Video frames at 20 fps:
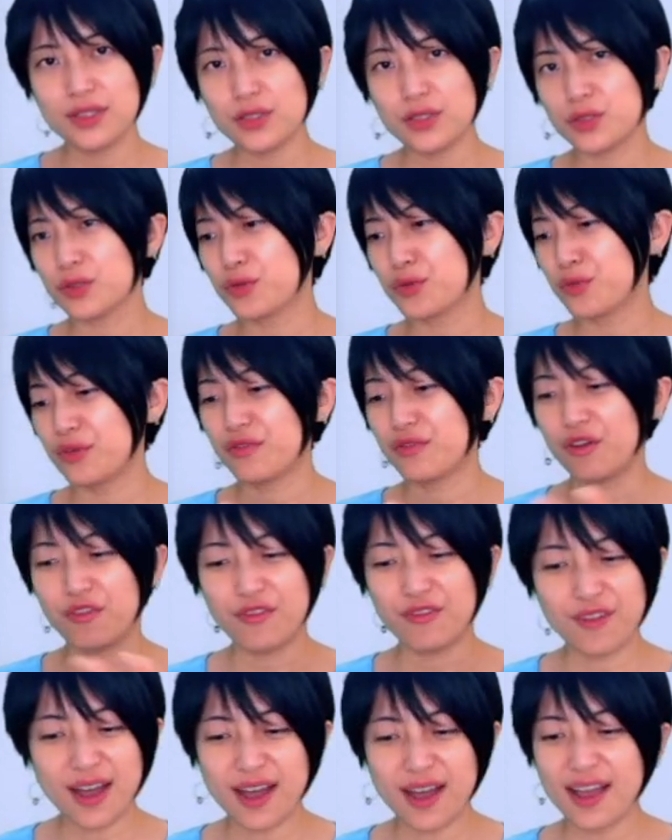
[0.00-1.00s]
2, 3, 4,
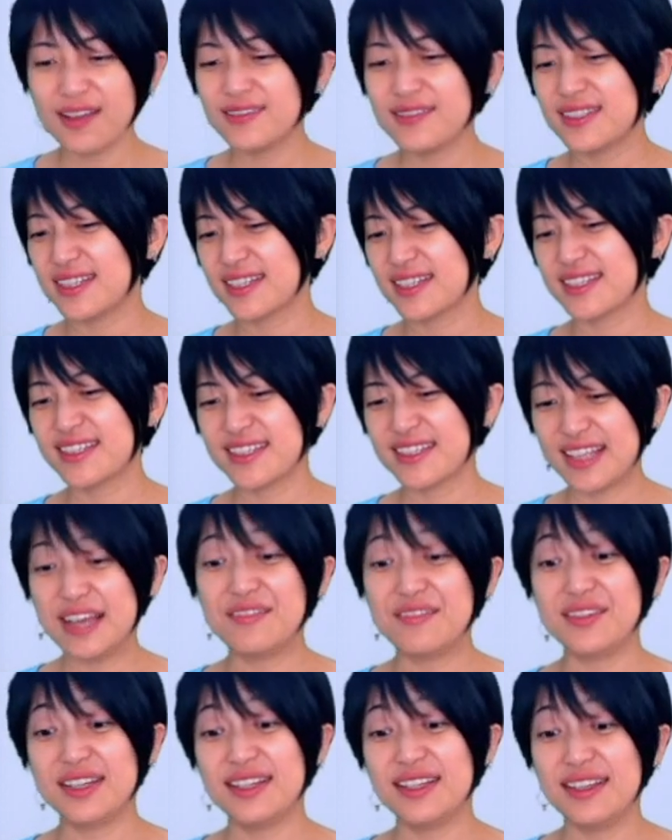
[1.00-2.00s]
5, 6,
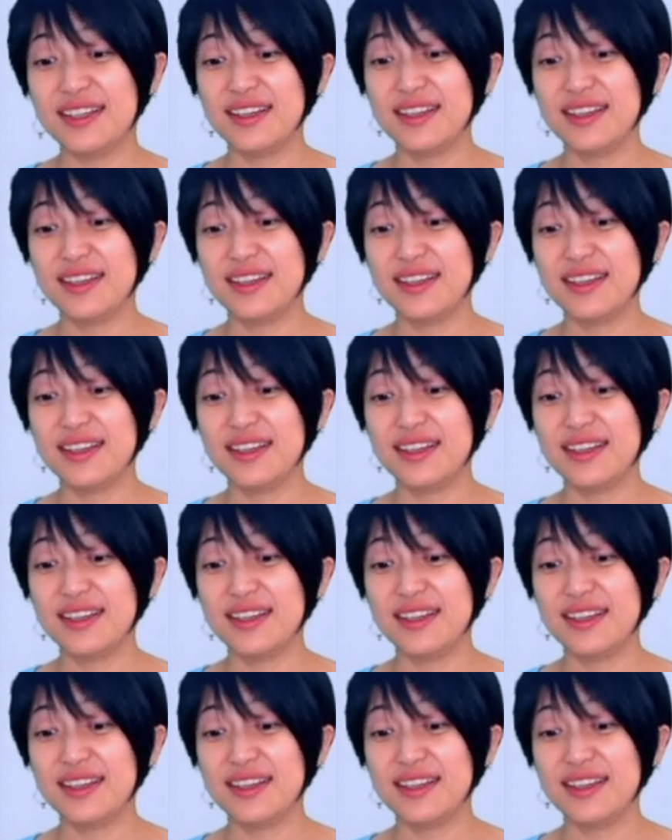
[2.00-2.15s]
7,